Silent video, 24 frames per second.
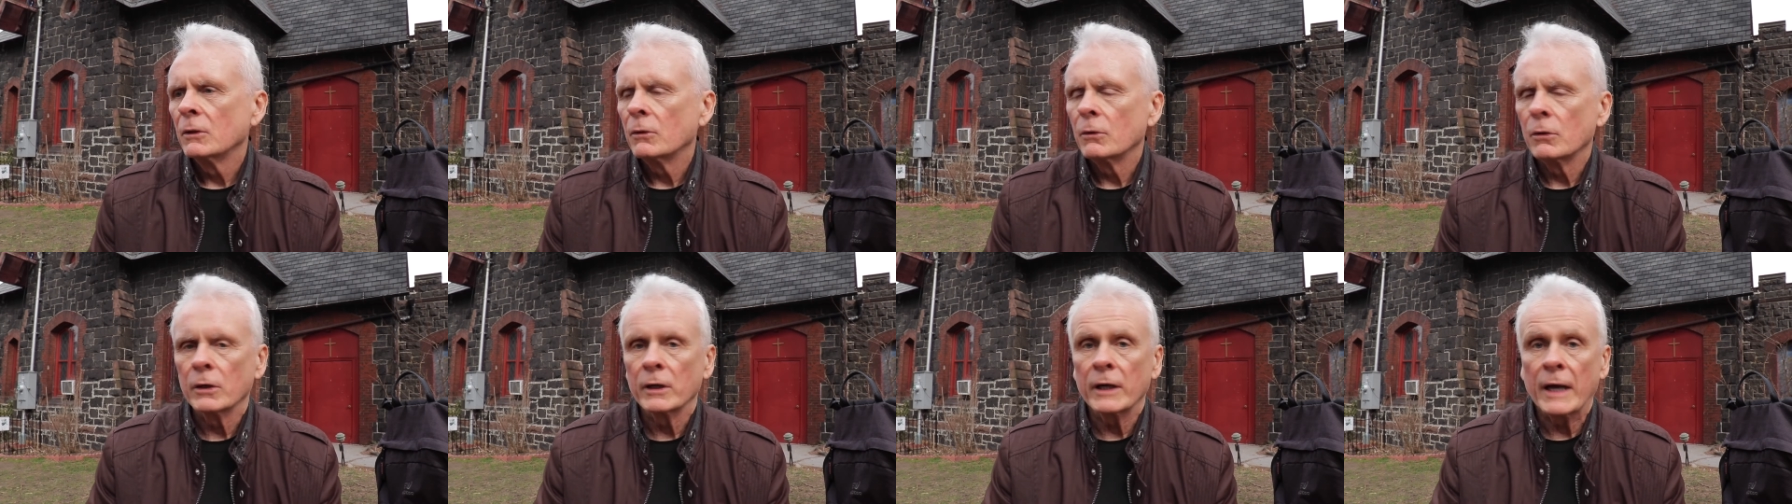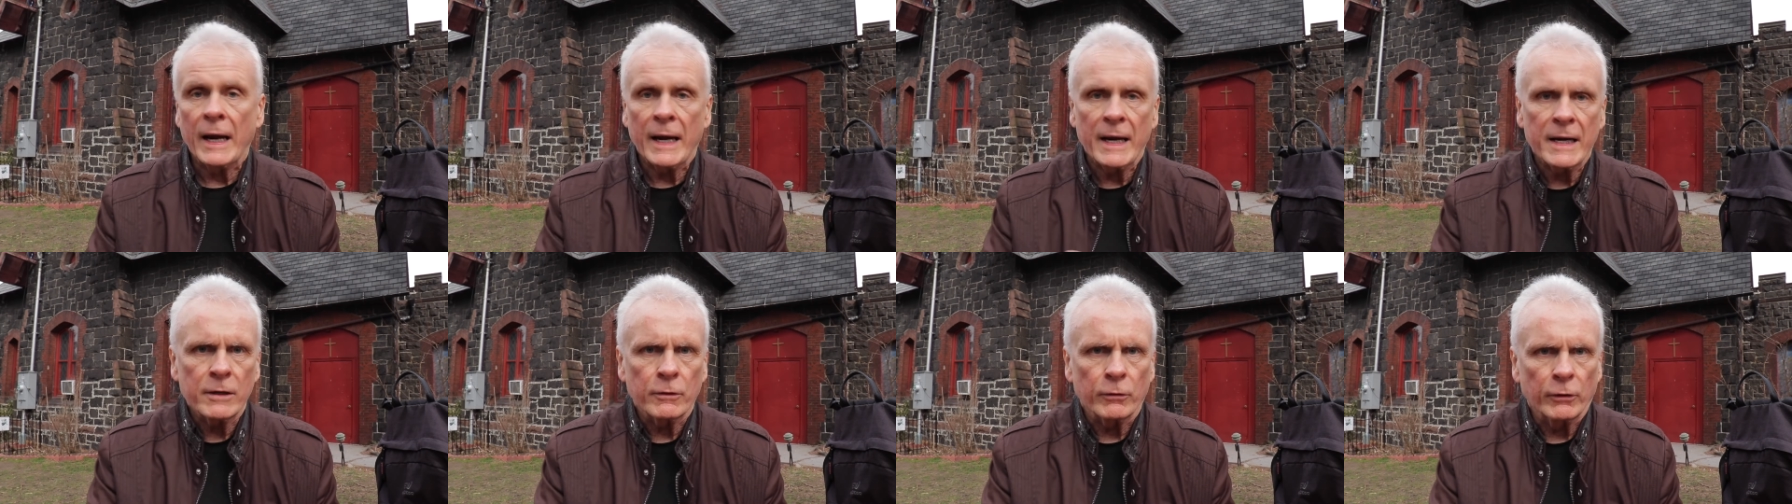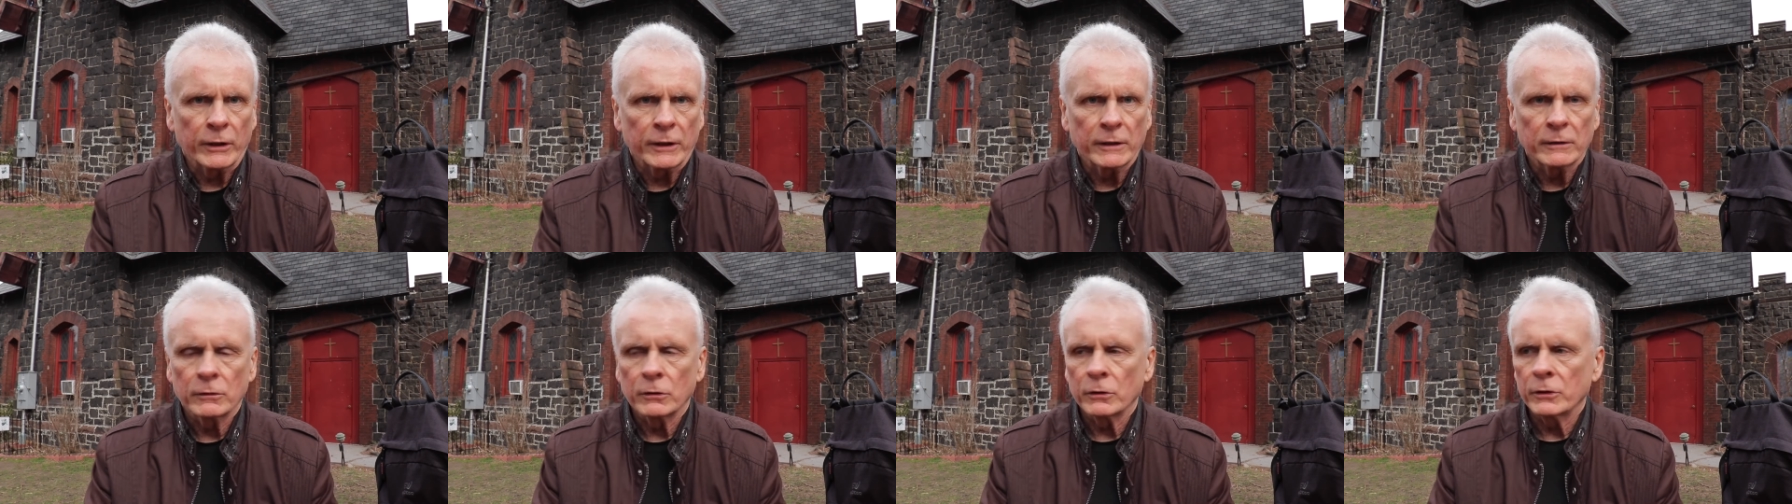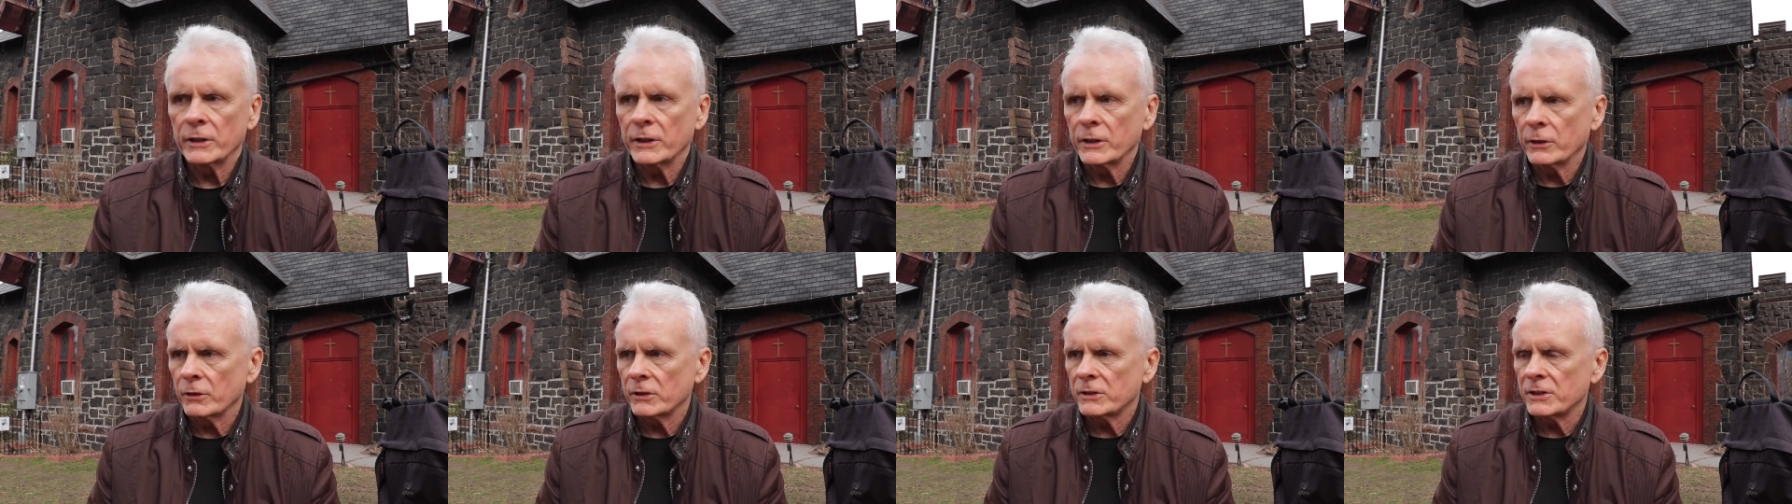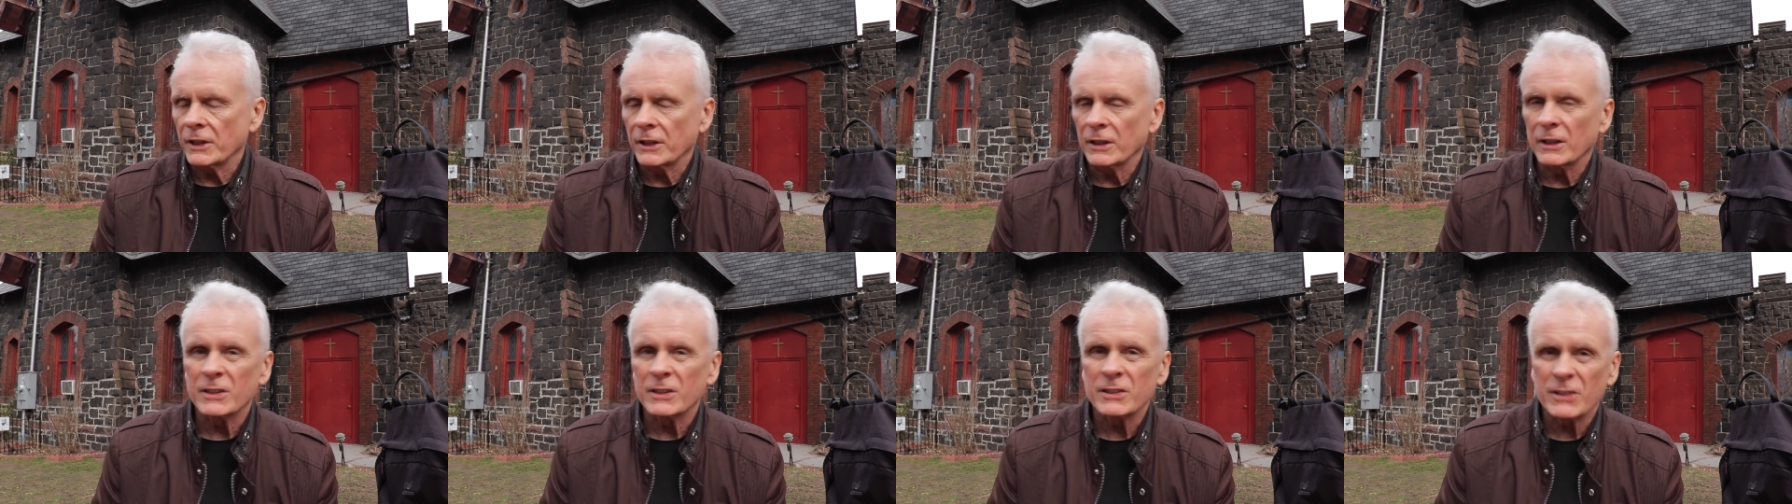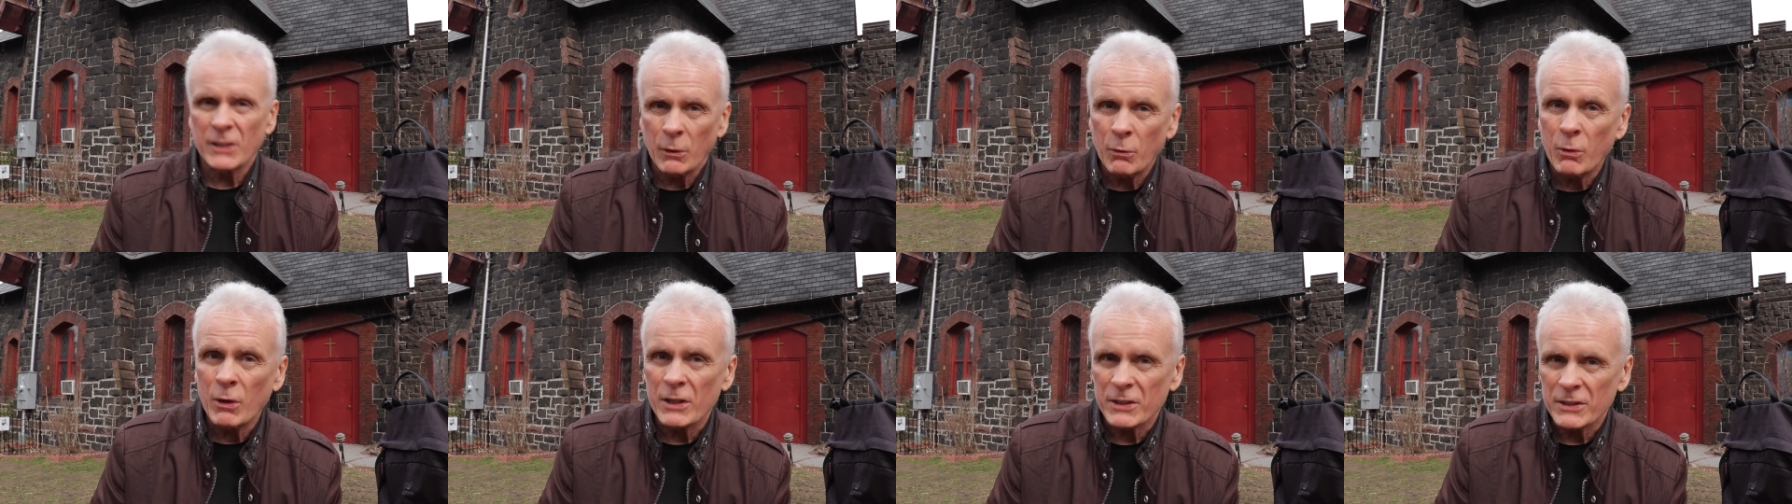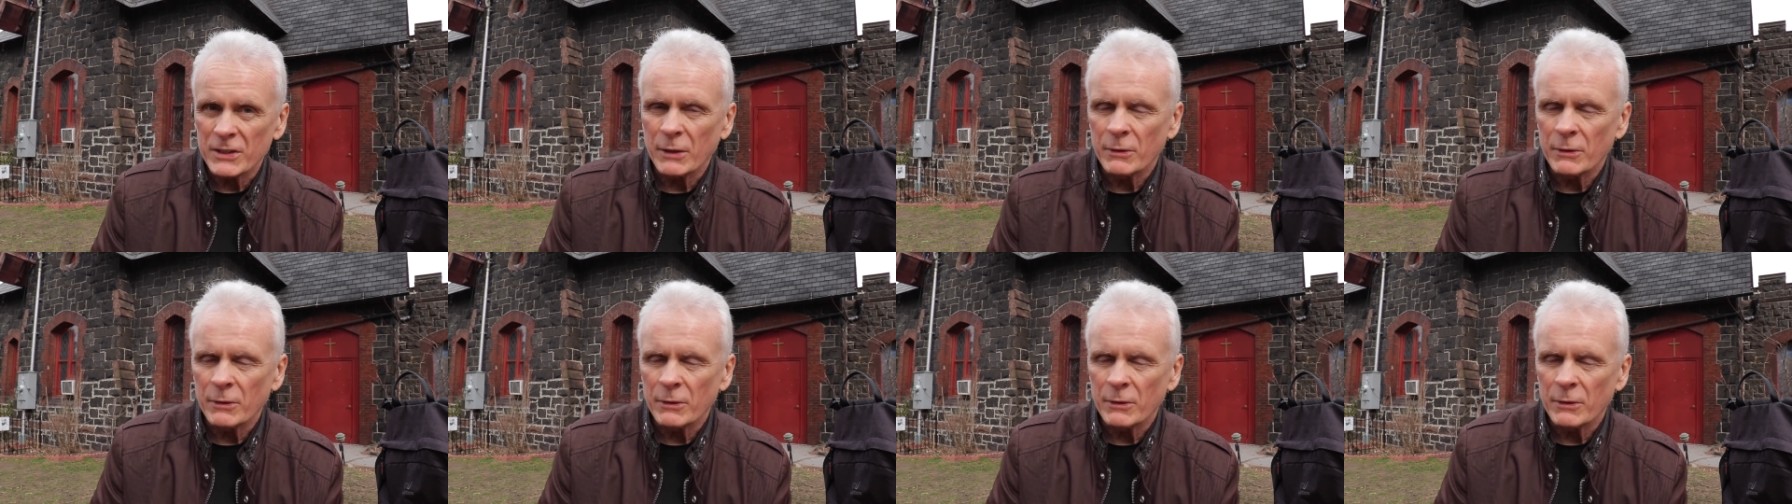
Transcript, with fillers: or angry or irritated, because I was,